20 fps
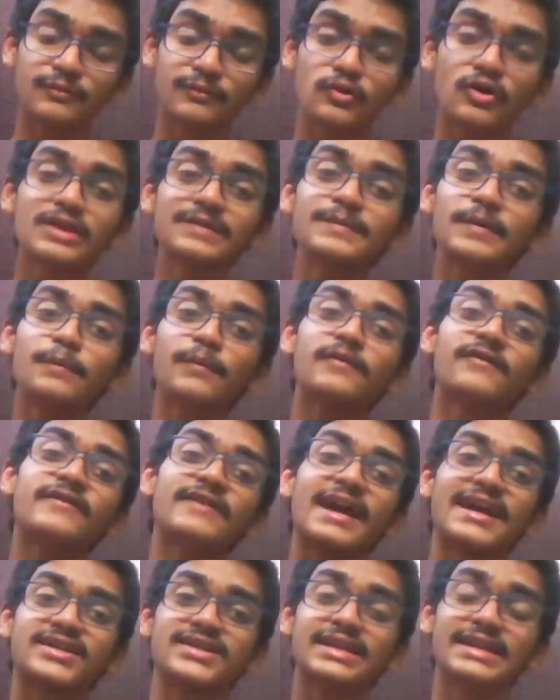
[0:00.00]
because people were
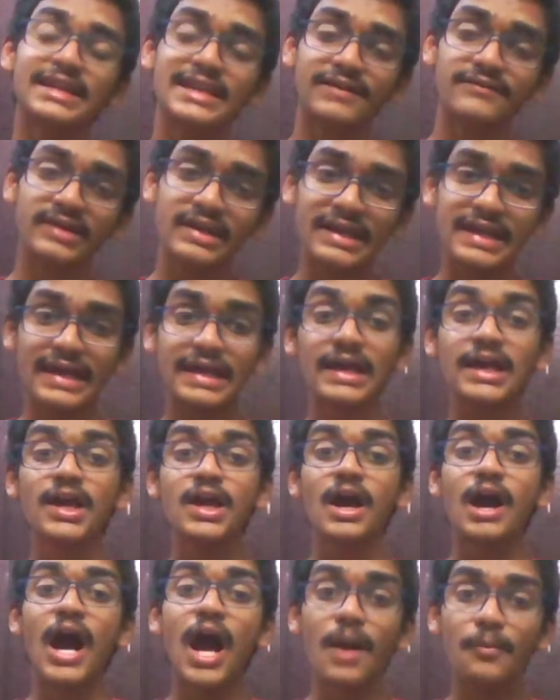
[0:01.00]
actually living in a
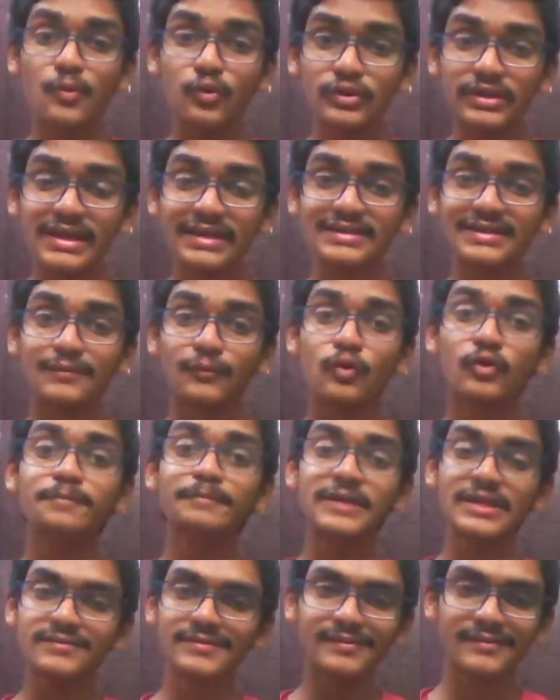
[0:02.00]
harmonious and more
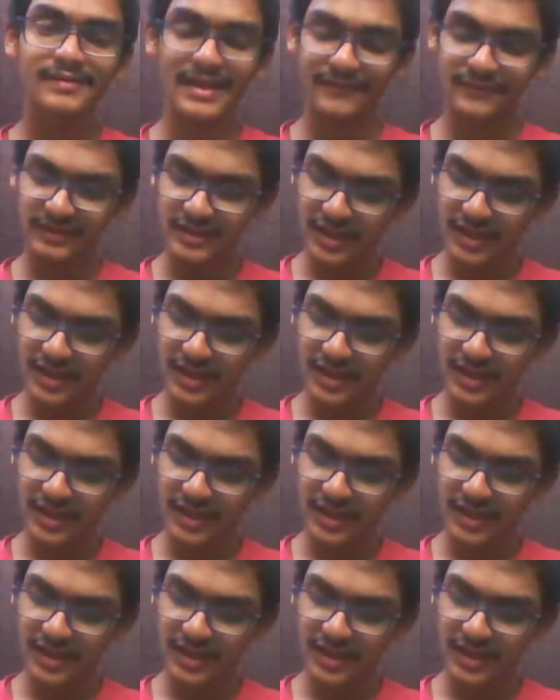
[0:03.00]
peaceful life.